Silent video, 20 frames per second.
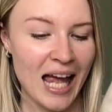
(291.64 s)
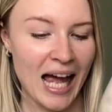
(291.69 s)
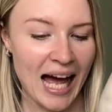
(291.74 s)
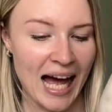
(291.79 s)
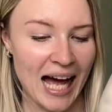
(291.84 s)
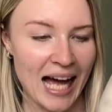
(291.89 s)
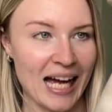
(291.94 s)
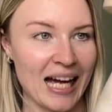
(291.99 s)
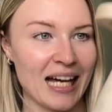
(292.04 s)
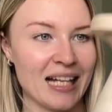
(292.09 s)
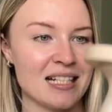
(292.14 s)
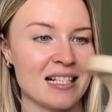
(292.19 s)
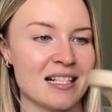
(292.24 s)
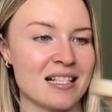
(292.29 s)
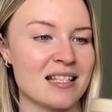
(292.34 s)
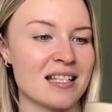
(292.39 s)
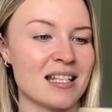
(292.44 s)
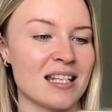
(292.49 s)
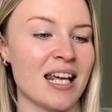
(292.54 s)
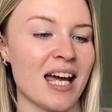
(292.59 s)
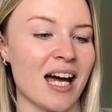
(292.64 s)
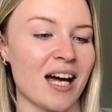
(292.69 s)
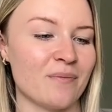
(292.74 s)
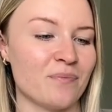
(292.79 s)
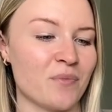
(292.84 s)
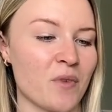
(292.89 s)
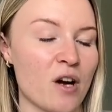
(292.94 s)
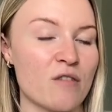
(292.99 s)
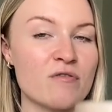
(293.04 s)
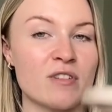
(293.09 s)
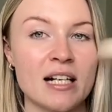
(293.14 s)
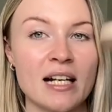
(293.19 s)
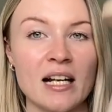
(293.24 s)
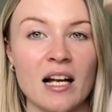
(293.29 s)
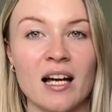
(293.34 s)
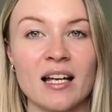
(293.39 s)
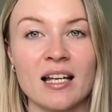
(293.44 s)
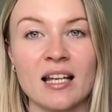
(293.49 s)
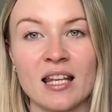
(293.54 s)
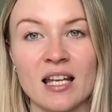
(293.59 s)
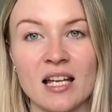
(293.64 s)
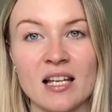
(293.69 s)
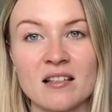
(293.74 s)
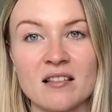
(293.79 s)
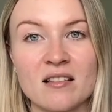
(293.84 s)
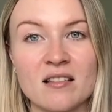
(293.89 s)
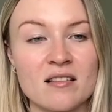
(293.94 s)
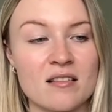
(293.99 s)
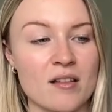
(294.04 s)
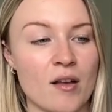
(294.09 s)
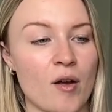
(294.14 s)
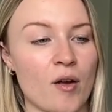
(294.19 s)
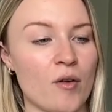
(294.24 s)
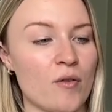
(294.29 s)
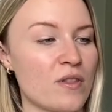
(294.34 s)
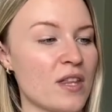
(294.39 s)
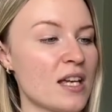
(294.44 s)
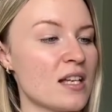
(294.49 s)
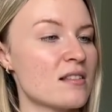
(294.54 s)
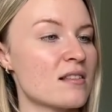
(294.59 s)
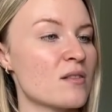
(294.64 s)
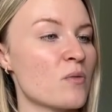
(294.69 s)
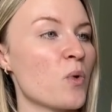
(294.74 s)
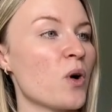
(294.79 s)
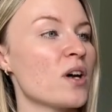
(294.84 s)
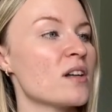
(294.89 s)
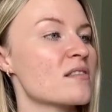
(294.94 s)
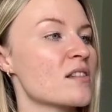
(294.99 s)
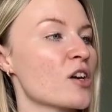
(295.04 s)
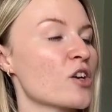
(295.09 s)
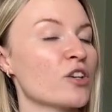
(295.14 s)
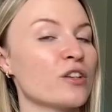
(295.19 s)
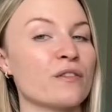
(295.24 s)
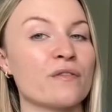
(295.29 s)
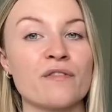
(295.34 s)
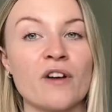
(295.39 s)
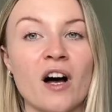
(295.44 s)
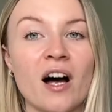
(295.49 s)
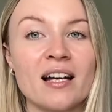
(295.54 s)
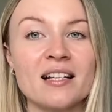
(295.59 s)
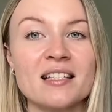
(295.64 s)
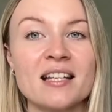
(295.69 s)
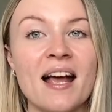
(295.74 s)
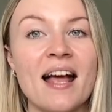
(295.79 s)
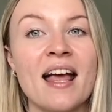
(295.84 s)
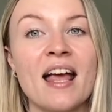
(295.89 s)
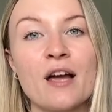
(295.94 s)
And yeah, I really like this. So this was a good find.